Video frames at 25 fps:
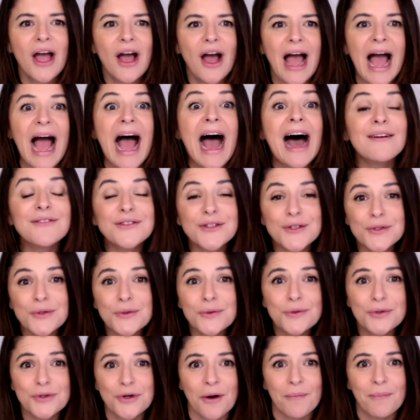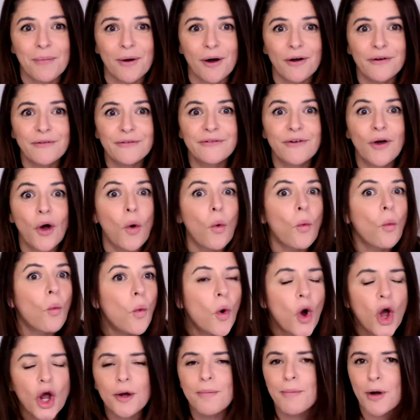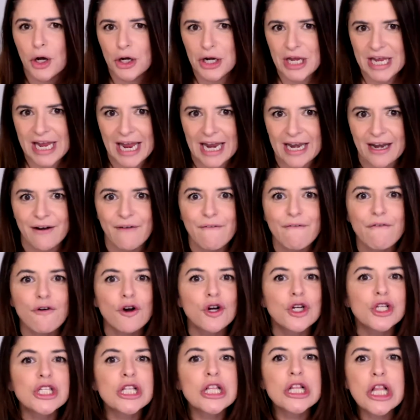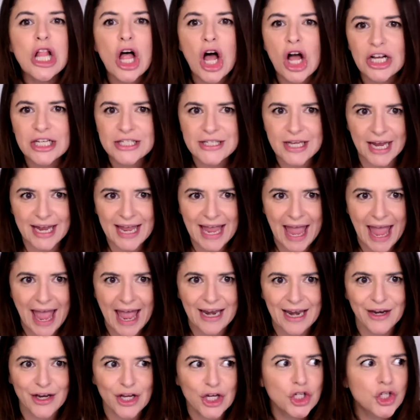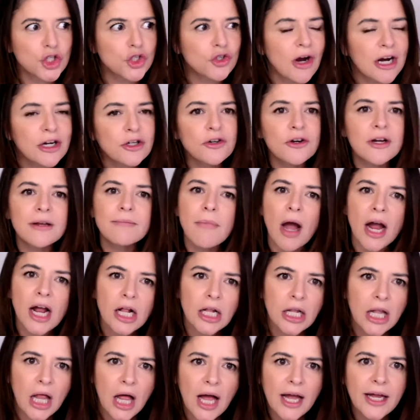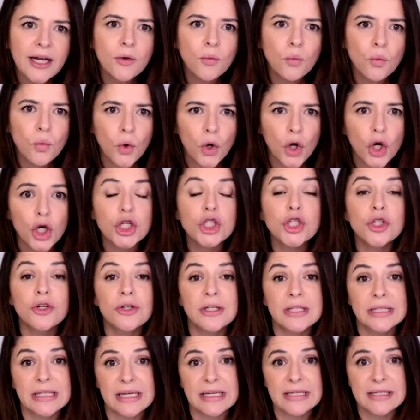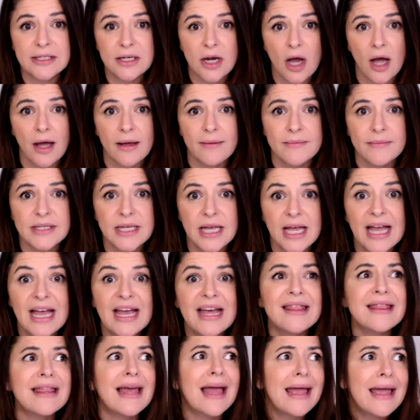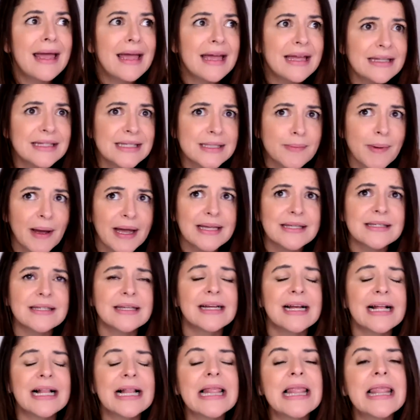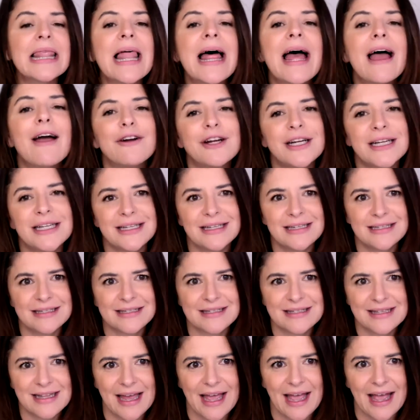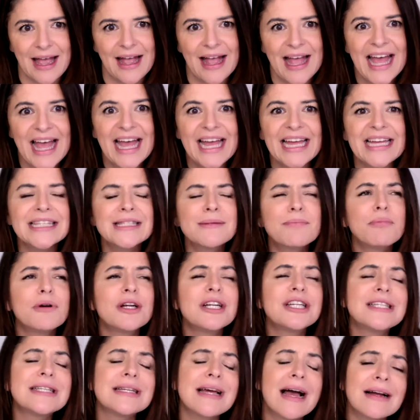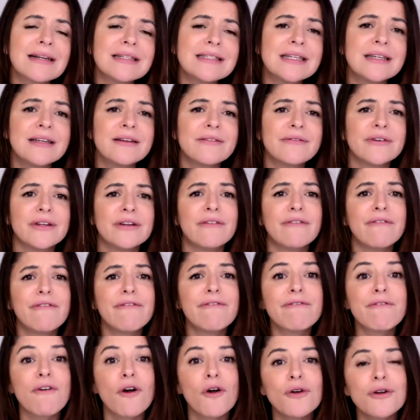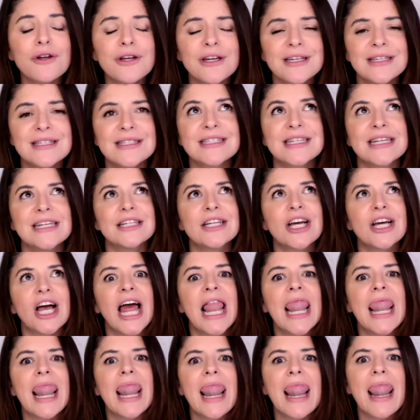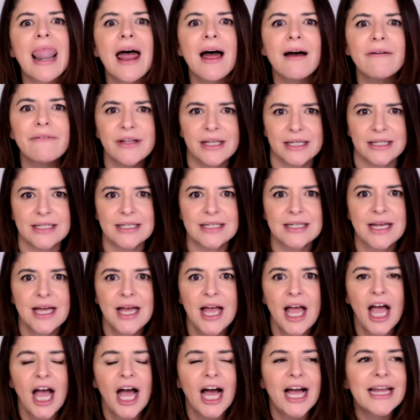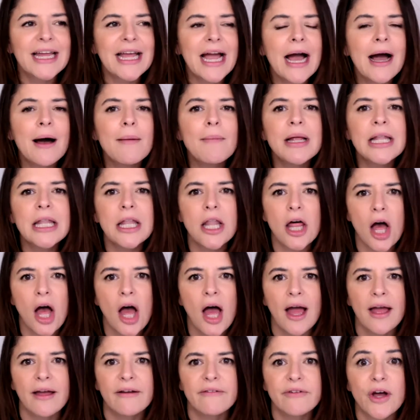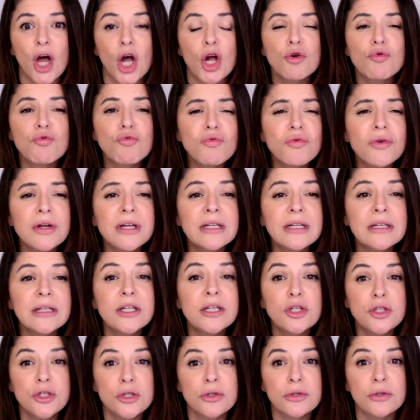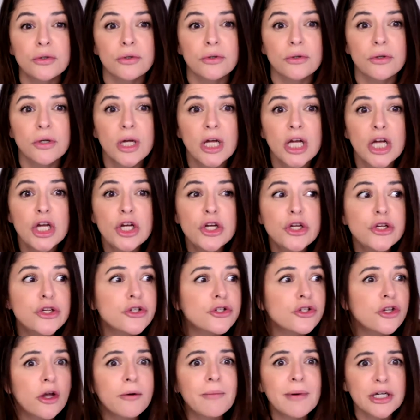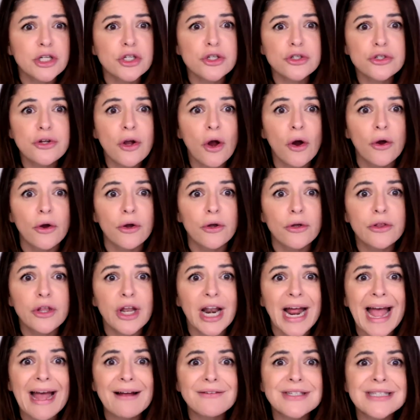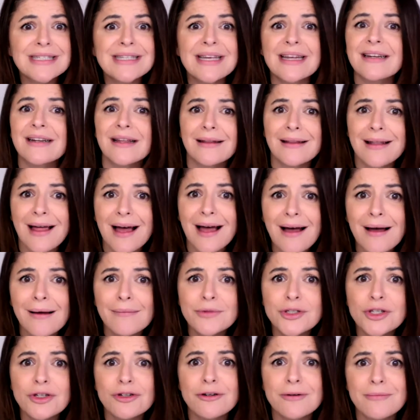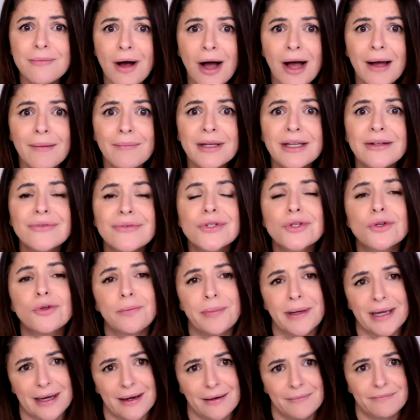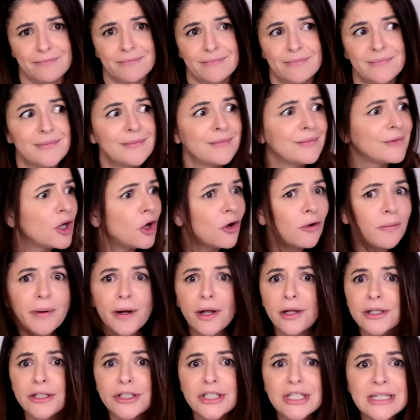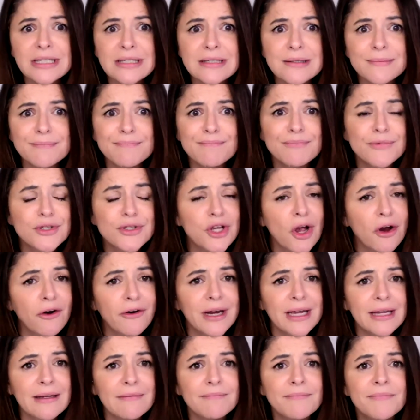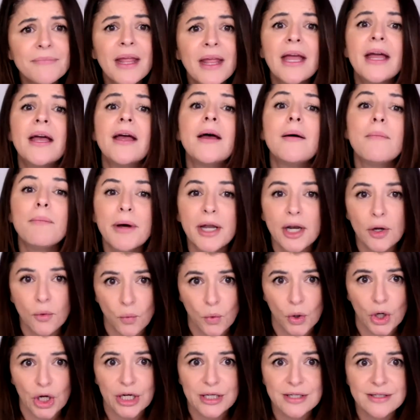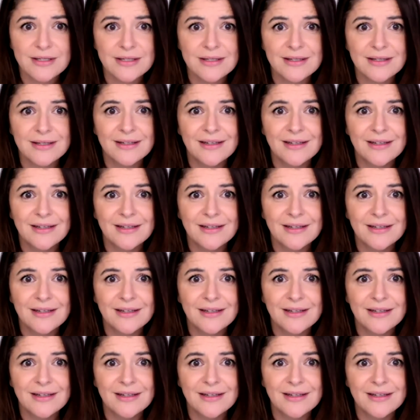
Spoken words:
After school drop-off, work mode again for as long as I can, structuring my client work during these times. The headspace and clarity is there. It's productive and focused, and I love it. I come alive. I really do. So much so that I have to set an alarm to remind me of school pickup. No apologies, sorry, but it works.